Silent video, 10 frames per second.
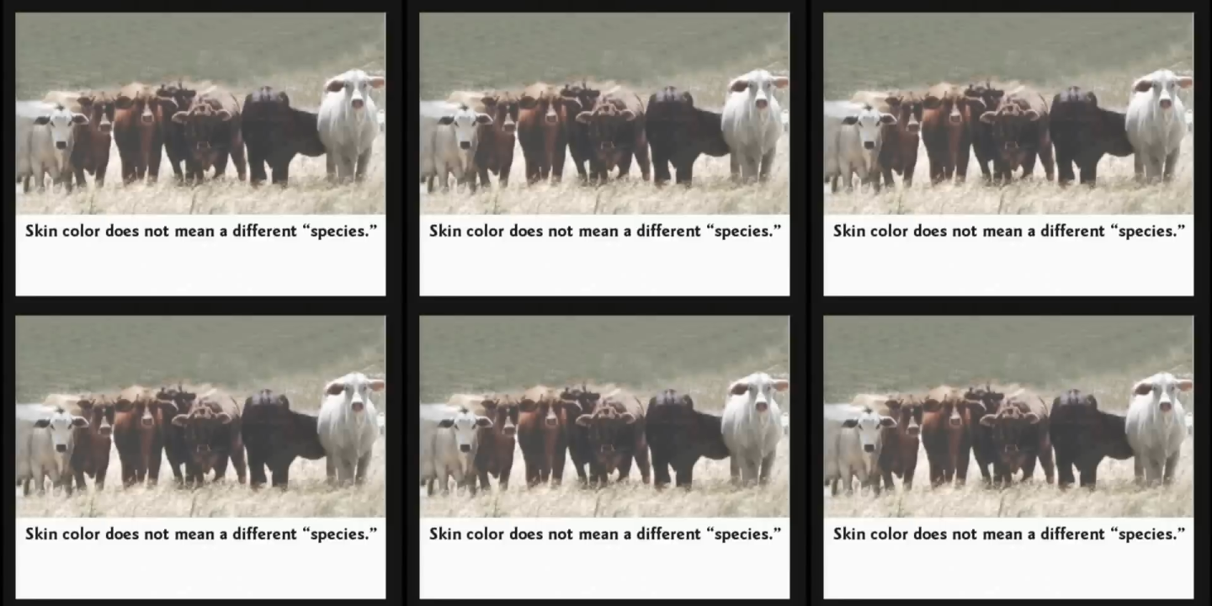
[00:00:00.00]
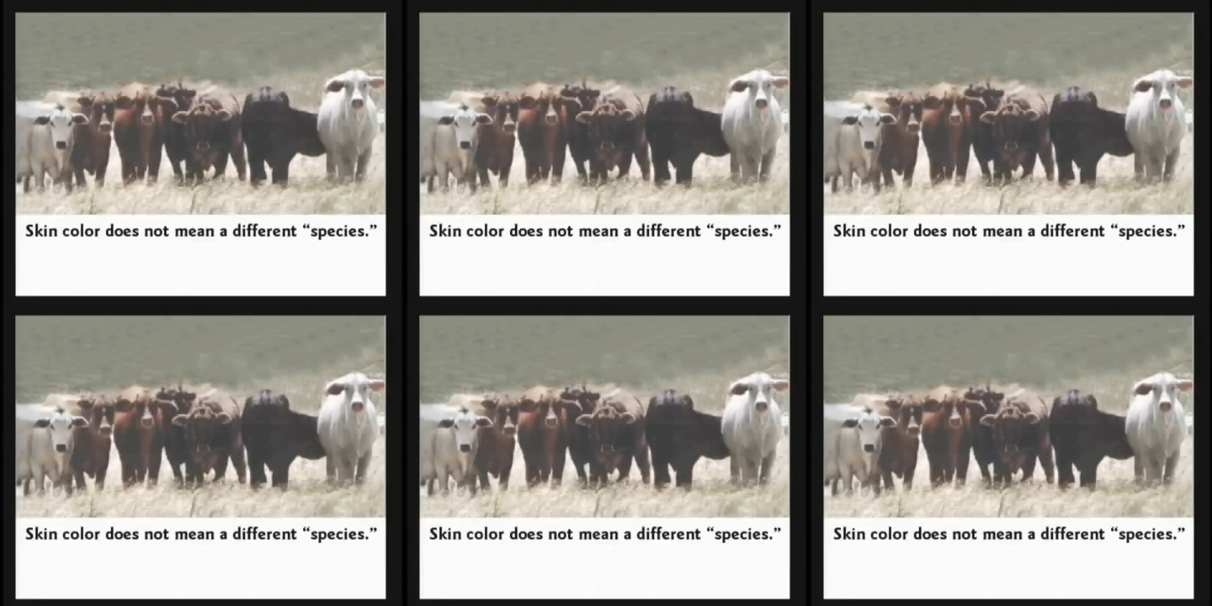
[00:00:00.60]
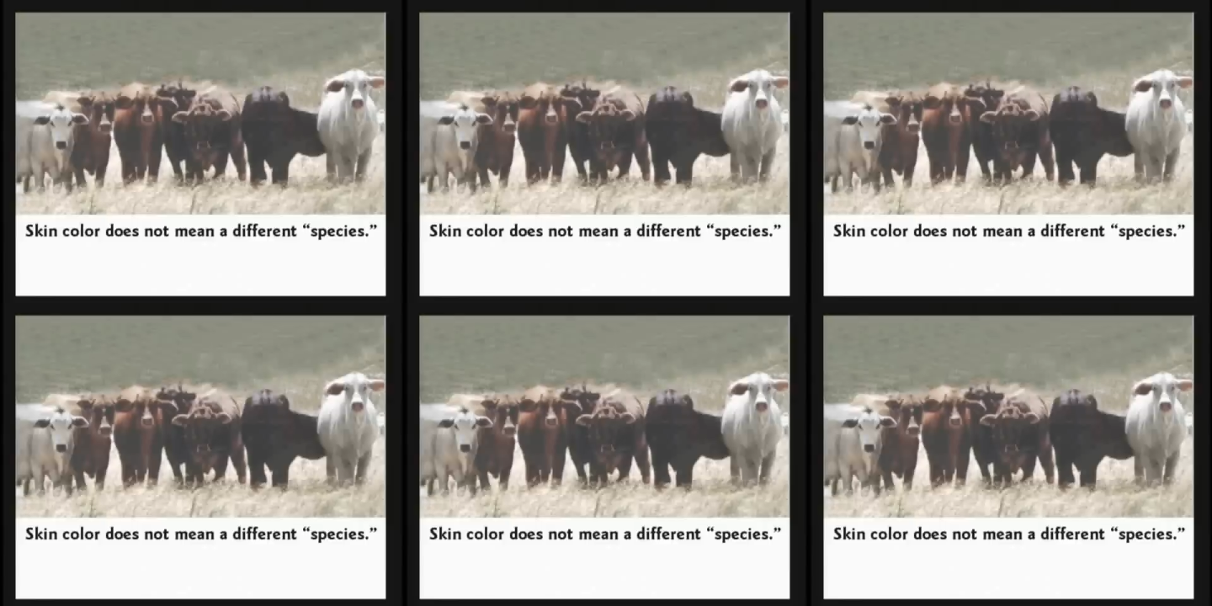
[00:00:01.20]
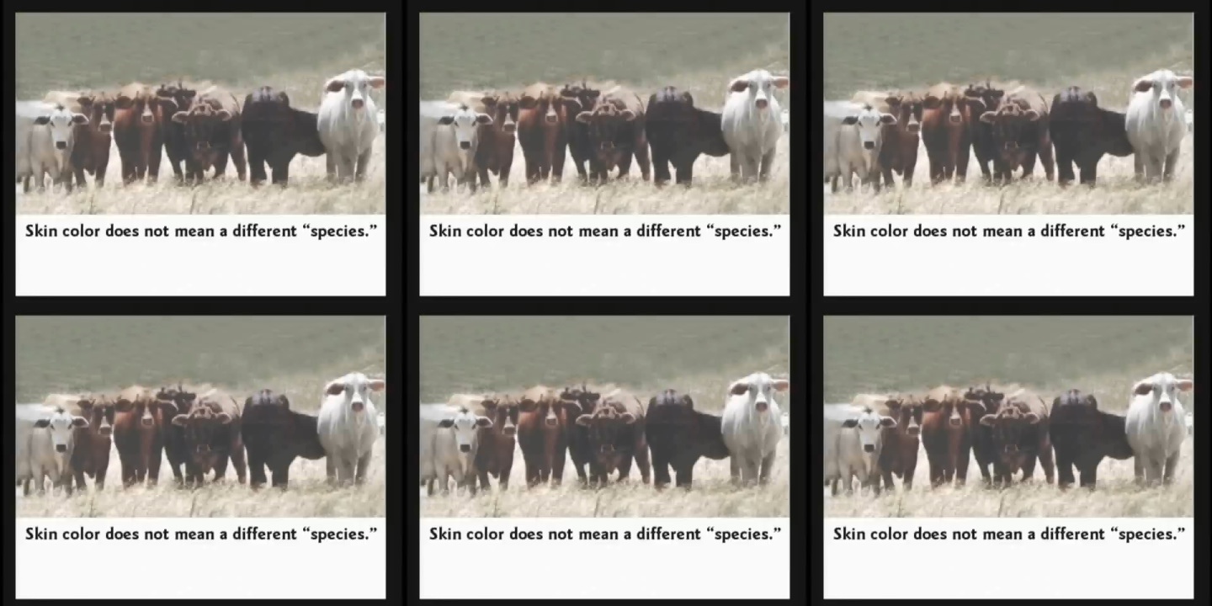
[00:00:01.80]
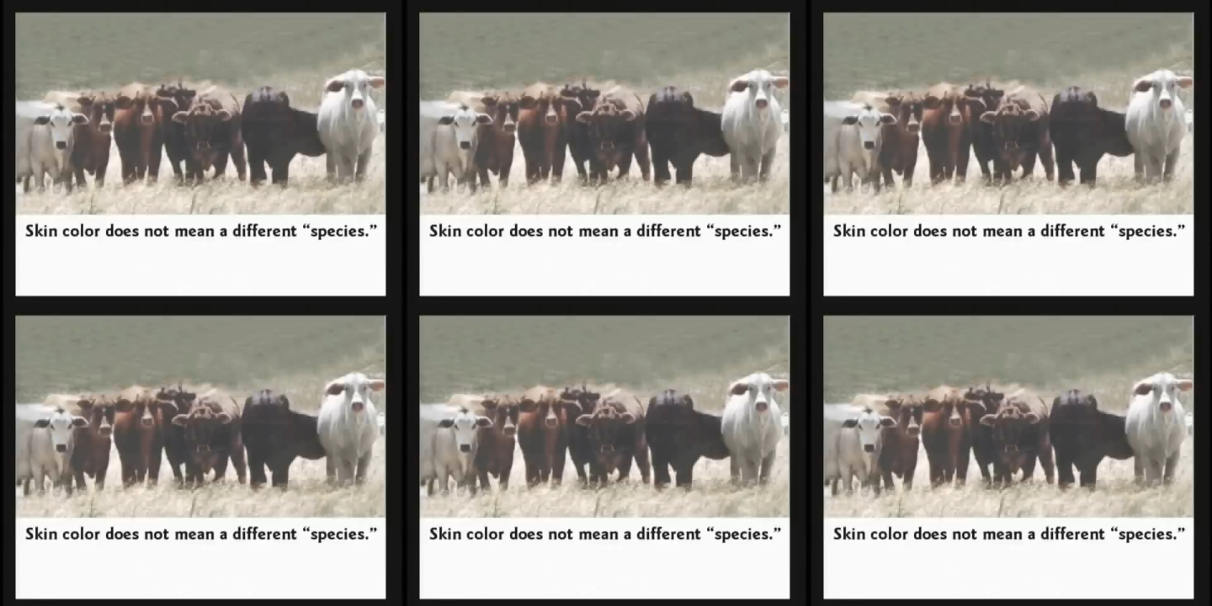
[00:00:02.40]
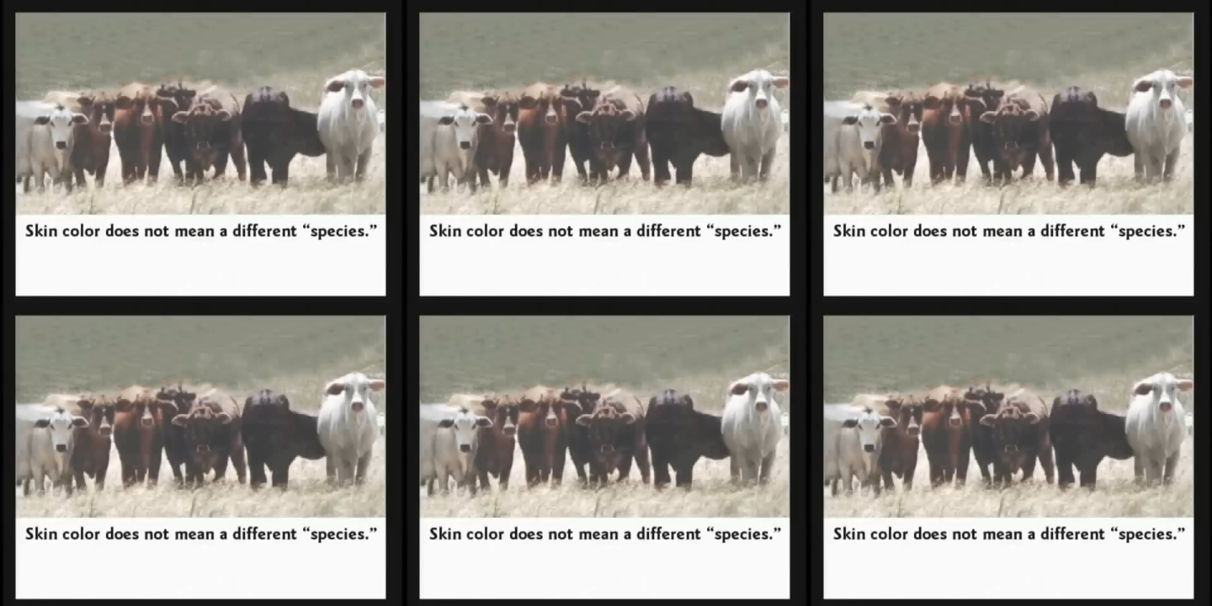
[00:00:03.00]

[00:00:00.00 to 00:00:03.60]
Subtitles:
(no speaker visible)